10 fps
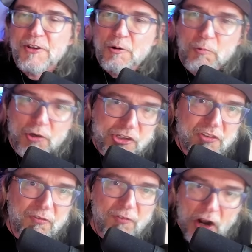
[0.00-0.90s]
We're
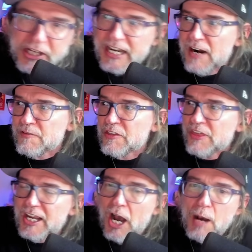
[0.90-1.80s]
just fucking
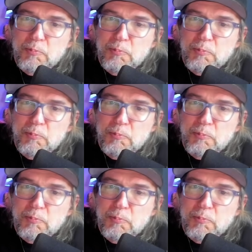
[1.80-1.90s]
everything up.